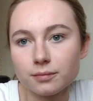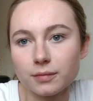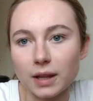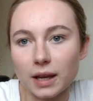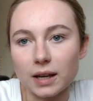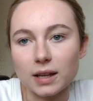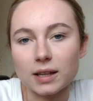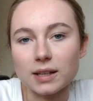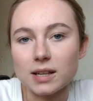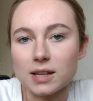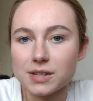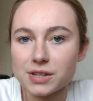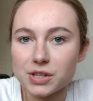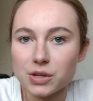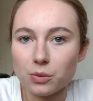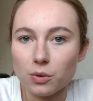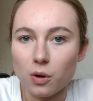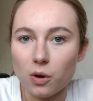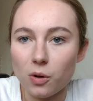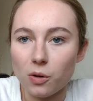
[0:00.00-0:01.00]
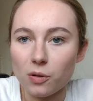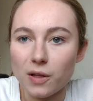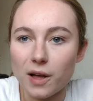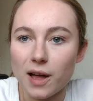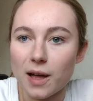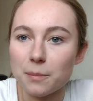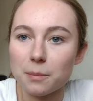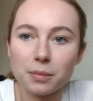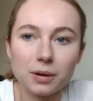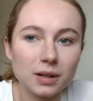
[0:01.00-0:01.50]
Yeah, it doesn't do a whole
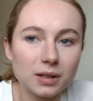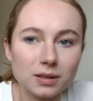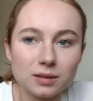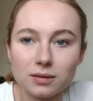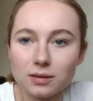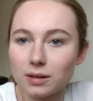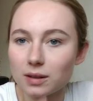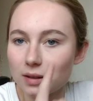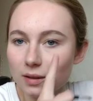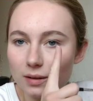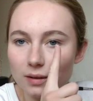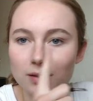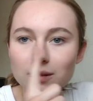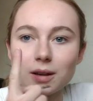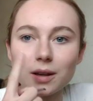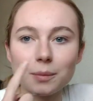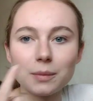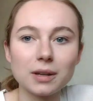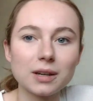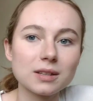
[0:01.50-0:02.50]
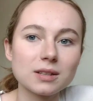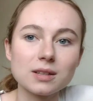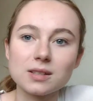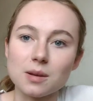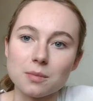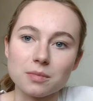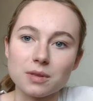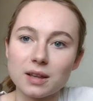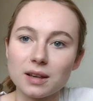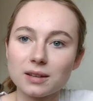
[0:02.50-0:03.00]
lot, but it does
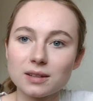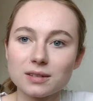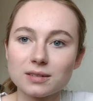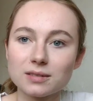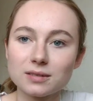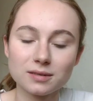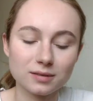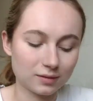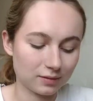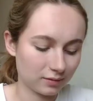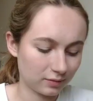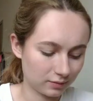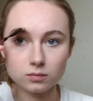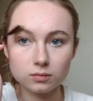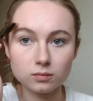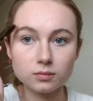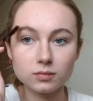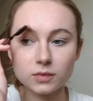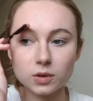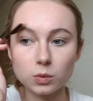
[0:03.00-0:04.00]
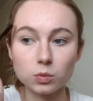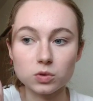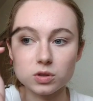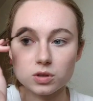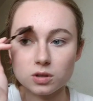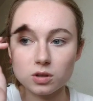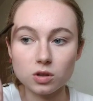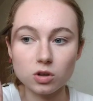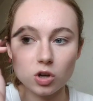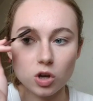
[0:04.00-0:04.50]
something. Then we'll
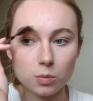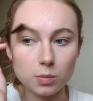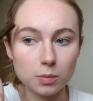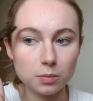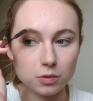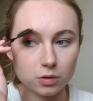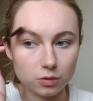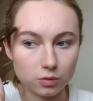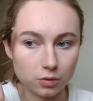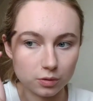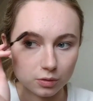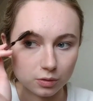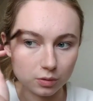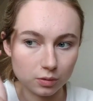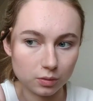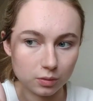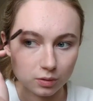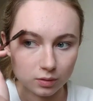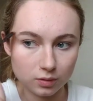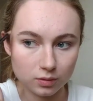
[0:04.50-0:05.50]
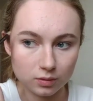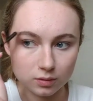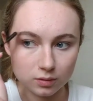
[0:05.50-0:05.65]
just comb them through.